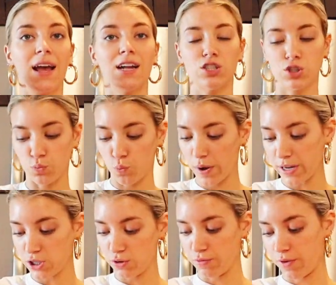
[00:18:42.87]
it's way
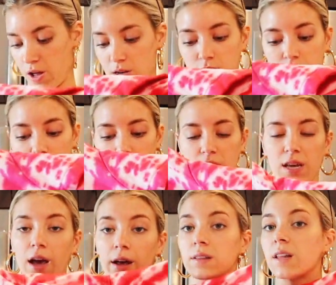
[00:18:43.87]
too fun to not
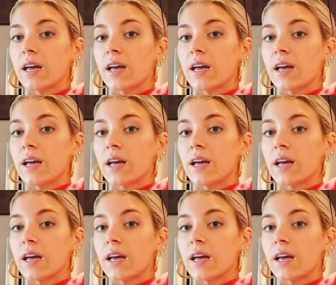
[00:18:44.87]
get.